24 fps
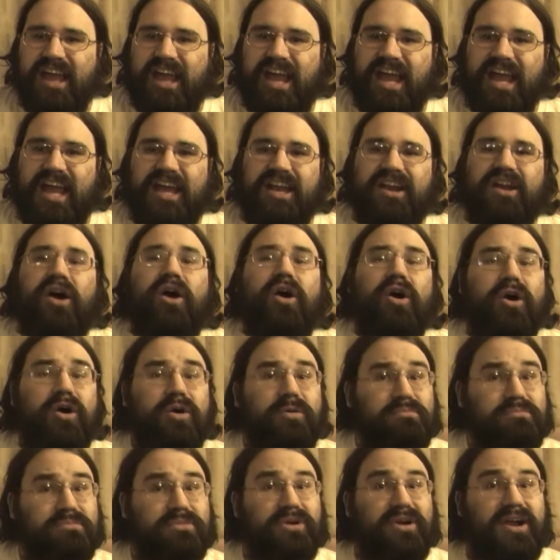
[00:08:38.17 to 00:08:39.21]
And
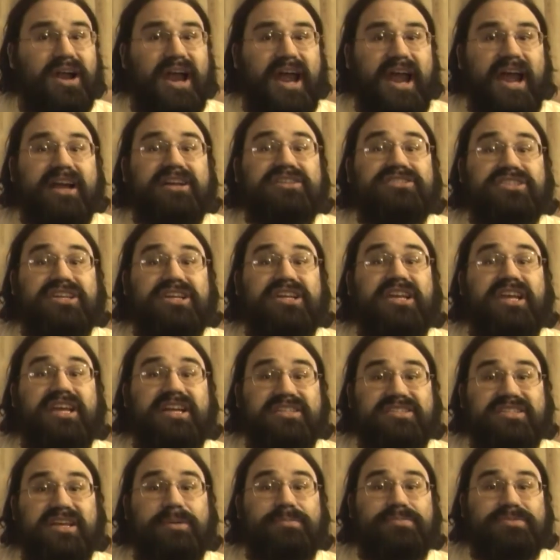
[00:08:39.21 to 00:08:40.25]
Homer actually
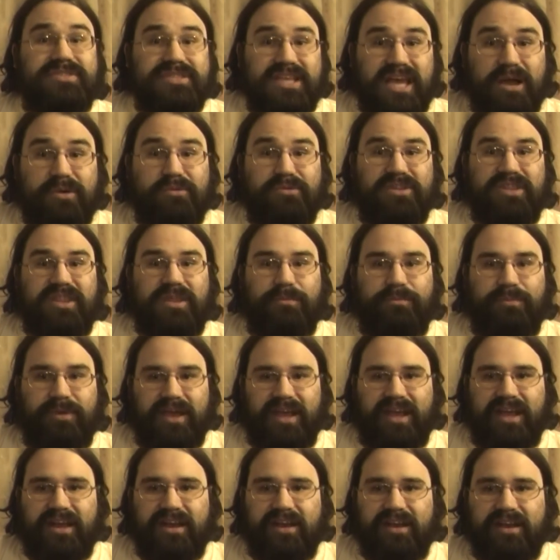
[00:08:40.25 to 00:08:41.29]
gets upset with the
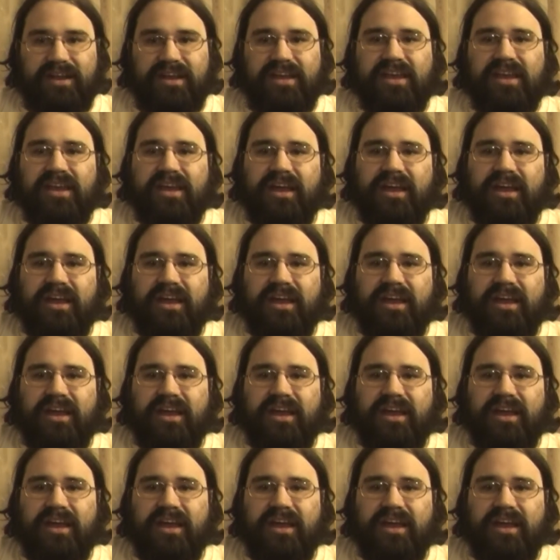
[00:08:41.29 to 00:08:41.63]
band,